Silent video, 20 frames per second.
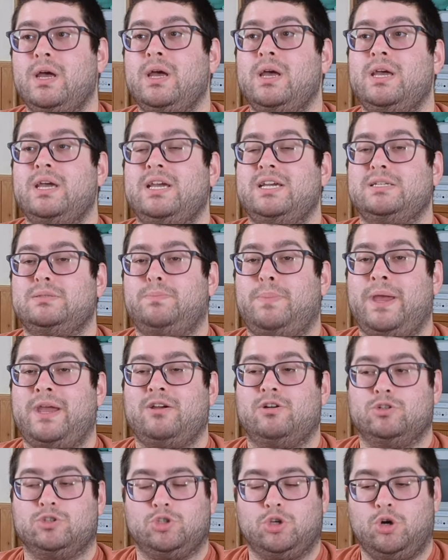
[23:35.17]
His
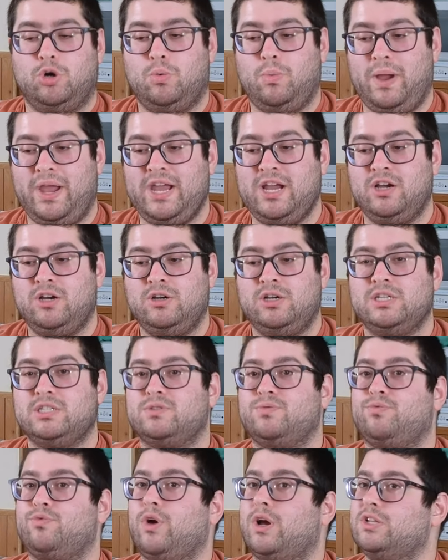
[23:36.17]
parents are aware. His
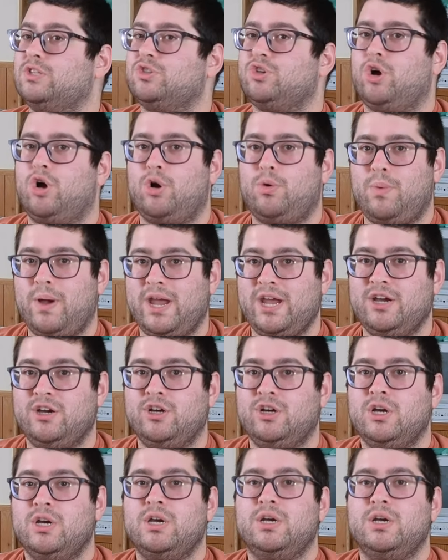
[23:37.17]
friends are aware.